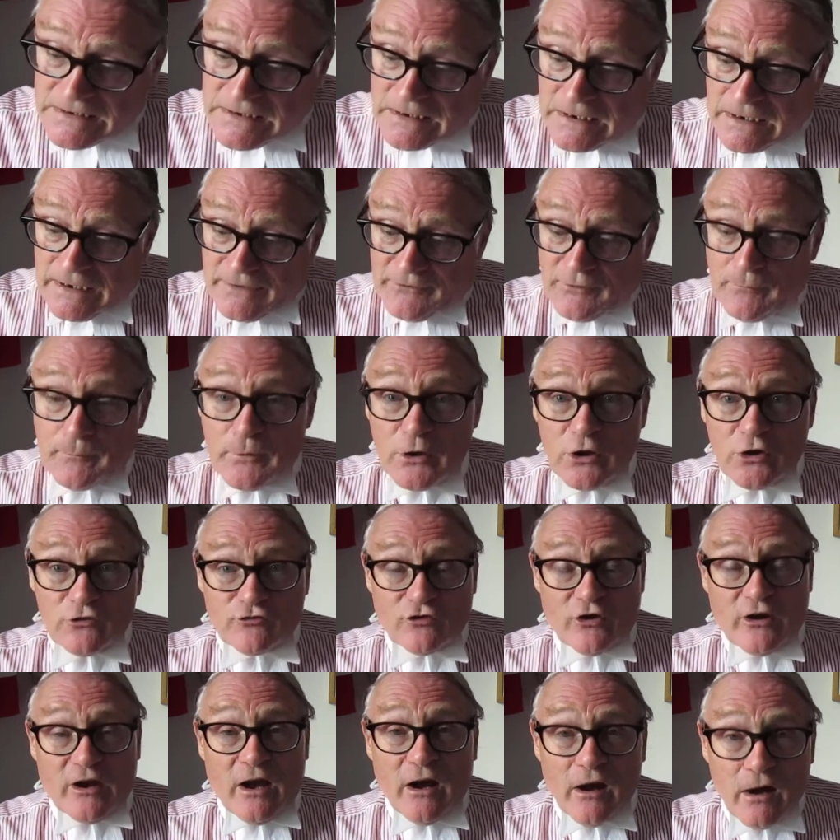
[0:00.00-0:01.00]
and
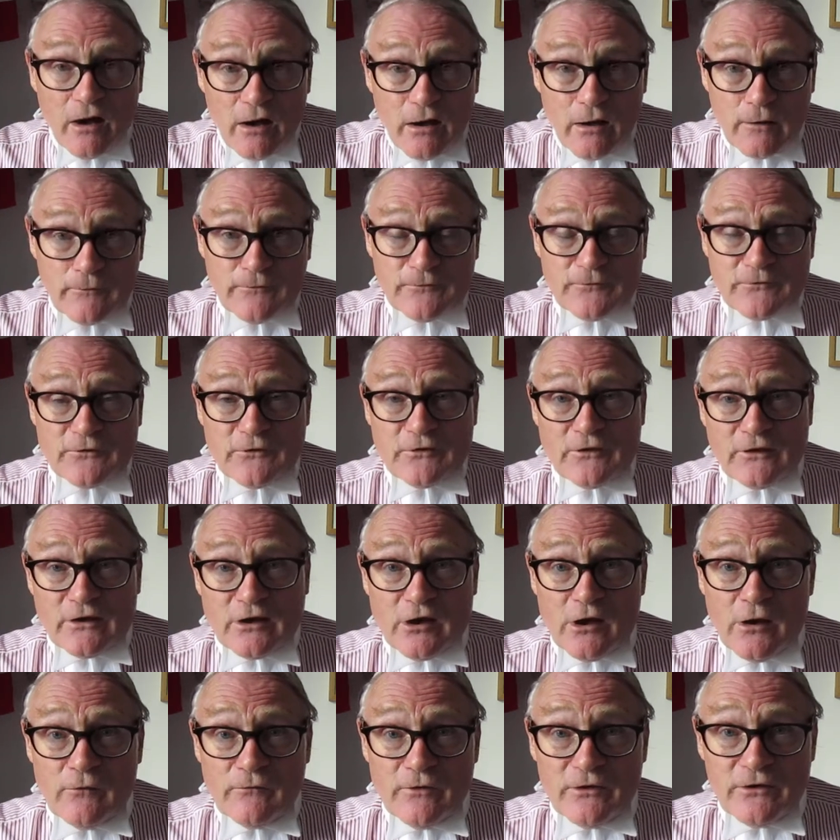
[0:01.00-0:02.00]
emerging after the
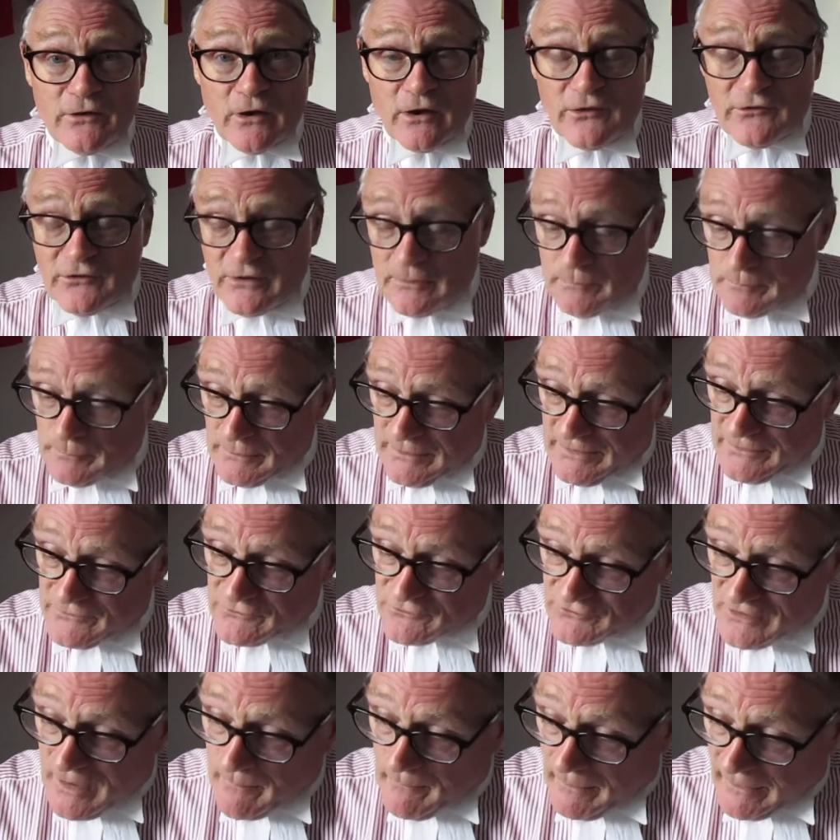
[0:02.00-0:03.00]
COVID-19
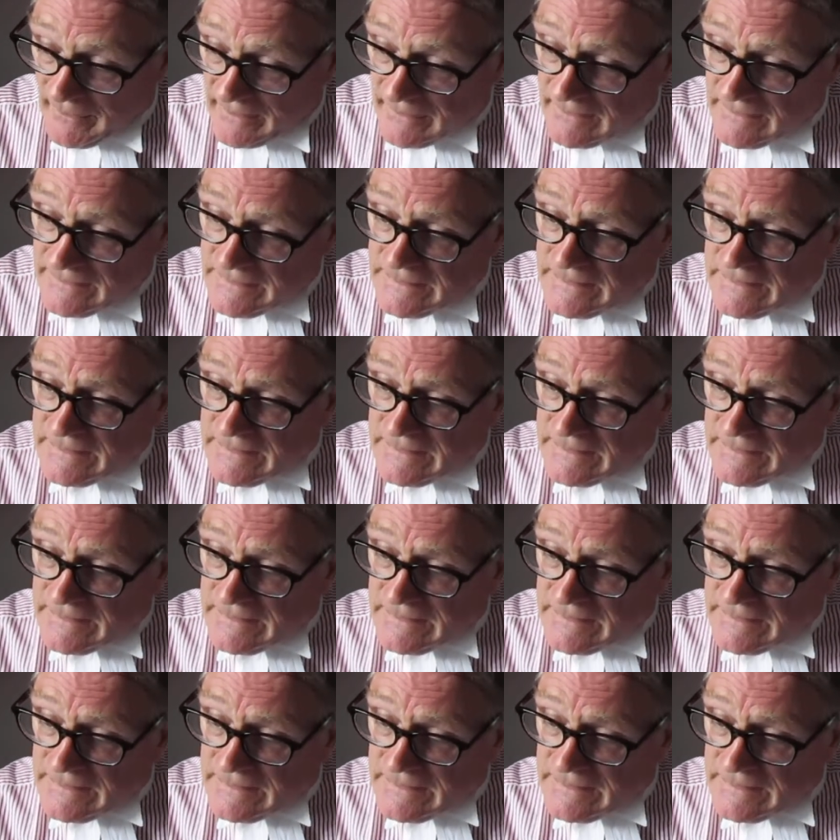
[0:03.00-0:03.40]
pandemic.